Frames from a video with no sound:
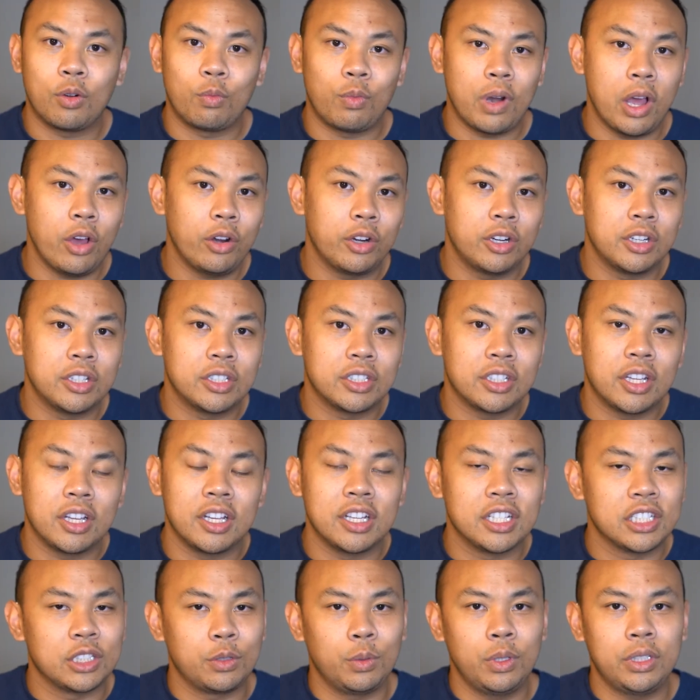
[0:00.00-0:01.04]
routers,
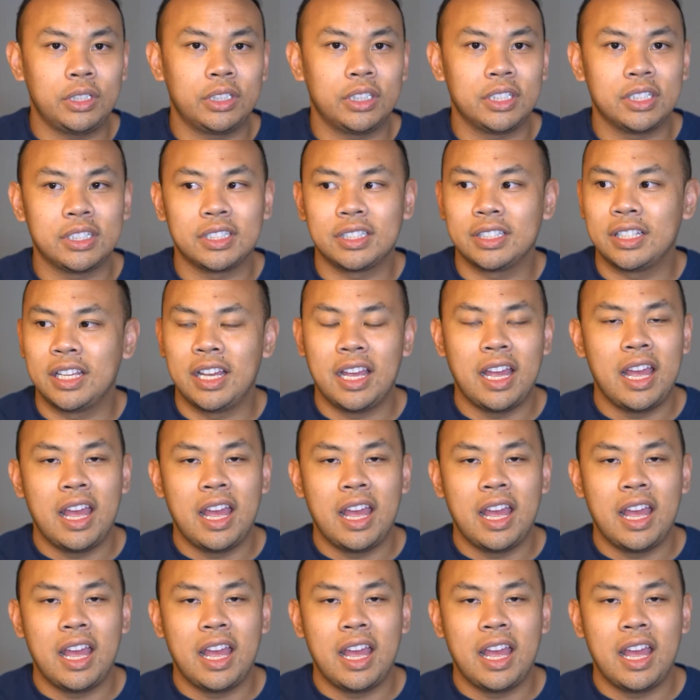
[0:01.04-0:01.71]
switches,